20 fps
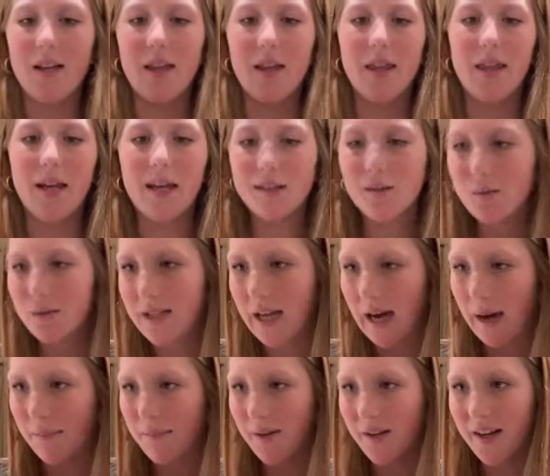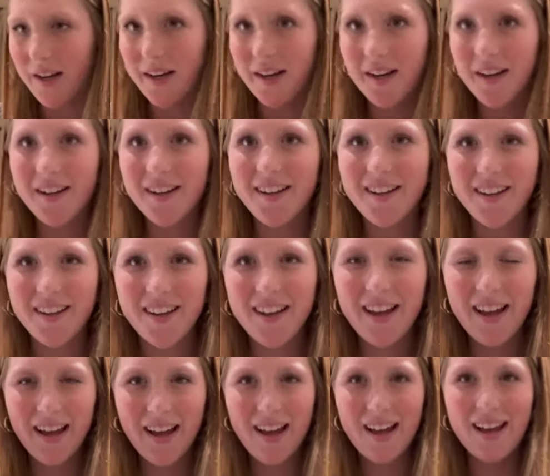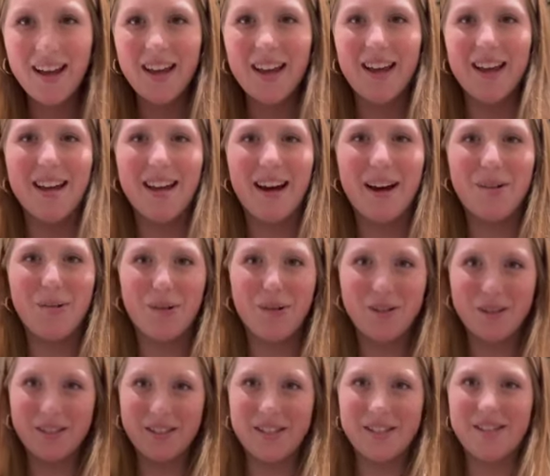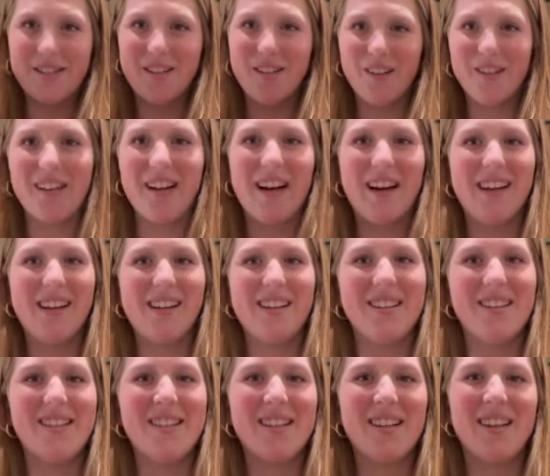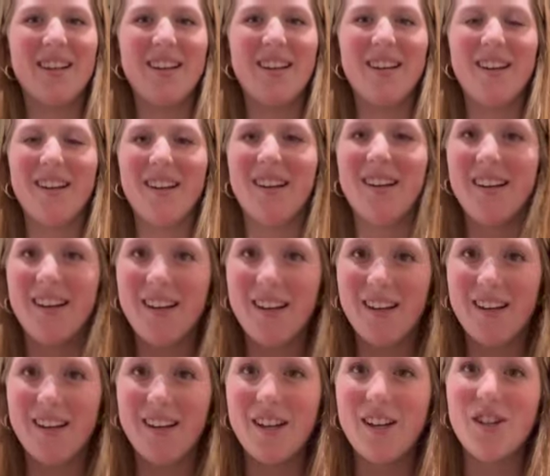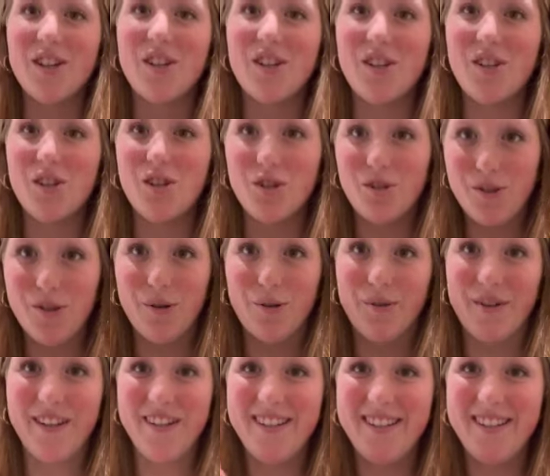that's what's happening, and I will see you guys soon.